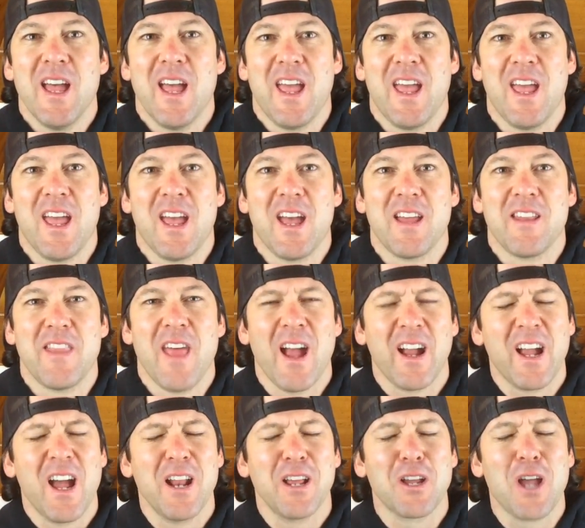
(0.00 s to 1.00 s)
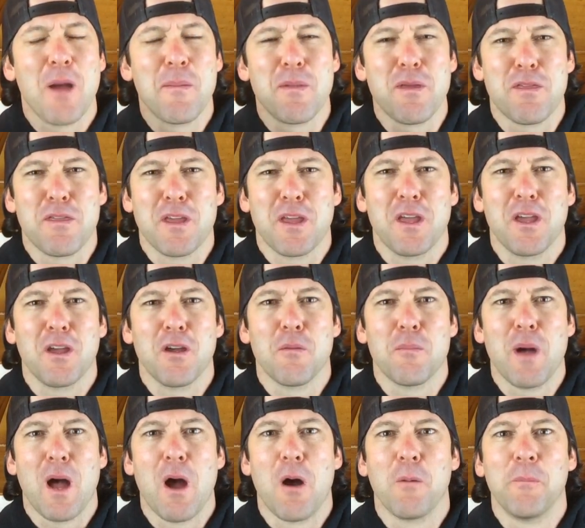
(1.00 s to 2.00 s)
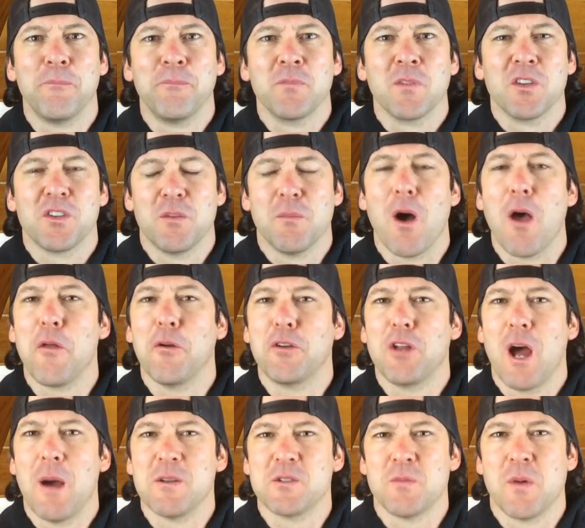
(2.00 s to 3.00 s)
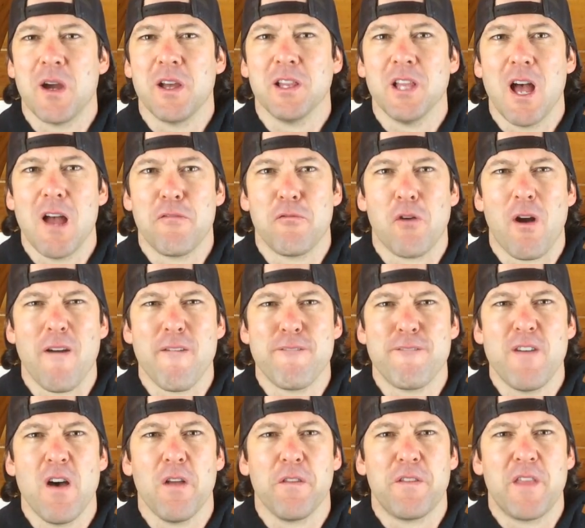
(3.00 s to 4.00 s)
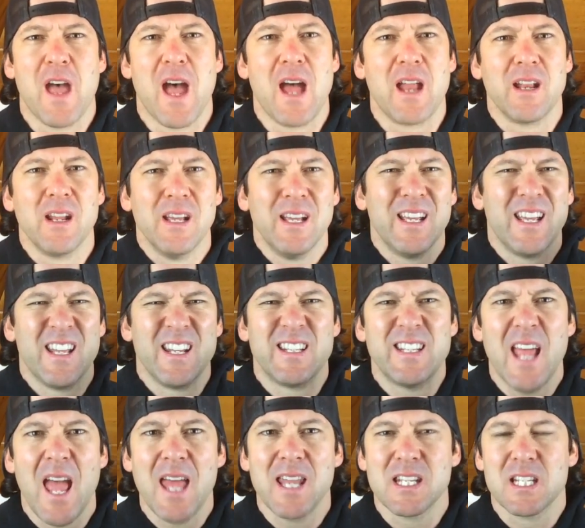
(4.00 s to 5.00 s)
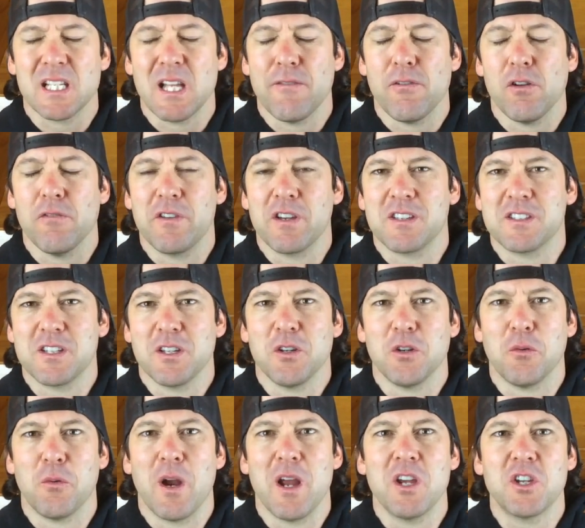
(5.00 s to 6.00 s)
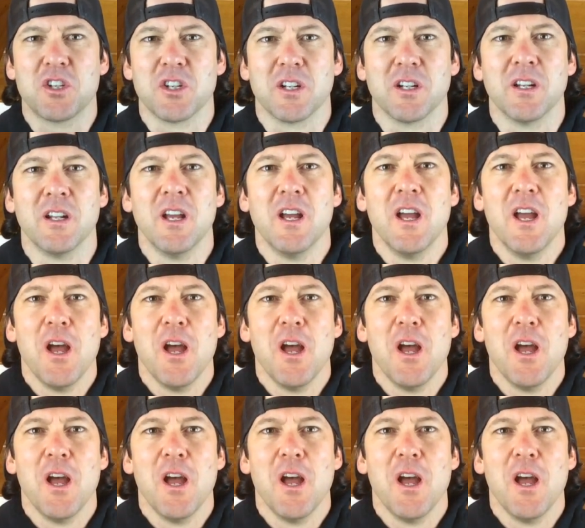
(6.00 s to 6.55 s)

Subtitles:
And that kind of got me thinking about some other times in my life where I felt that intense level of exhilaration,